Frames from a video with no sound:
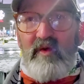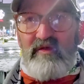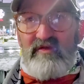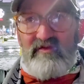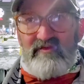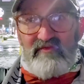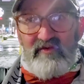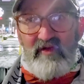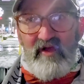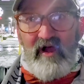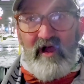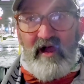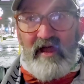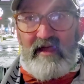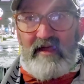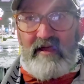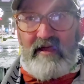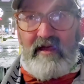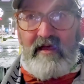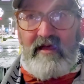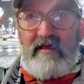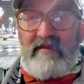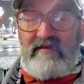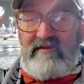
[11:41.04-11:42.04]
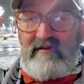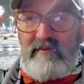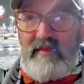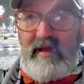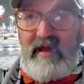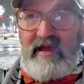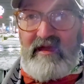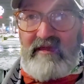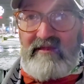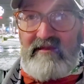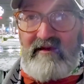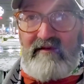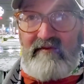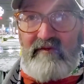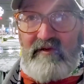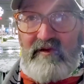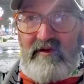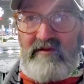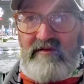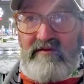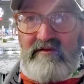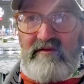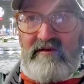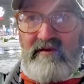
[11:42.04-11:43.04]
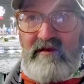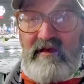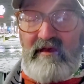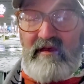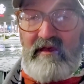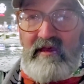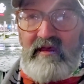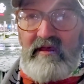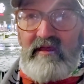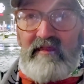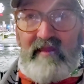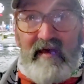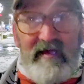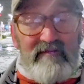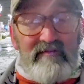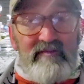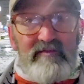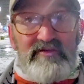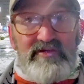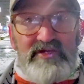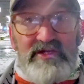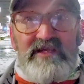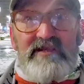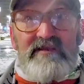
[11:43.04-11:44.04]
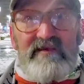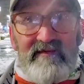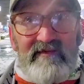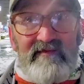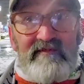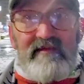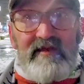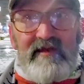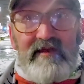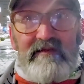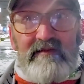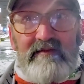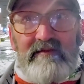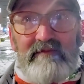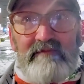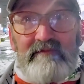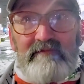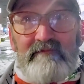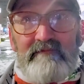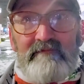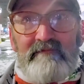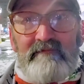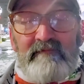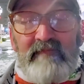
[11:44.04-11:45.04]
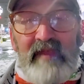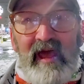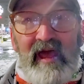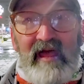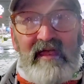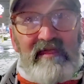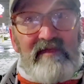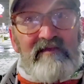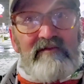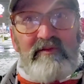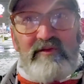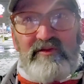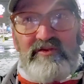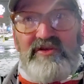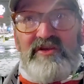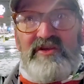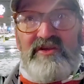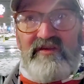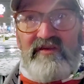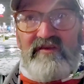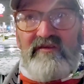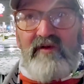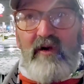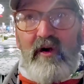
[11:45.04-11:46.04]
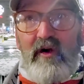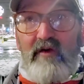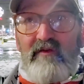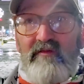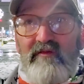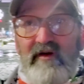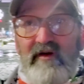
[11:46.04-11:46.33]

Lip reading: try to make a difference. That's what Jesus did, and that's what Jesus calls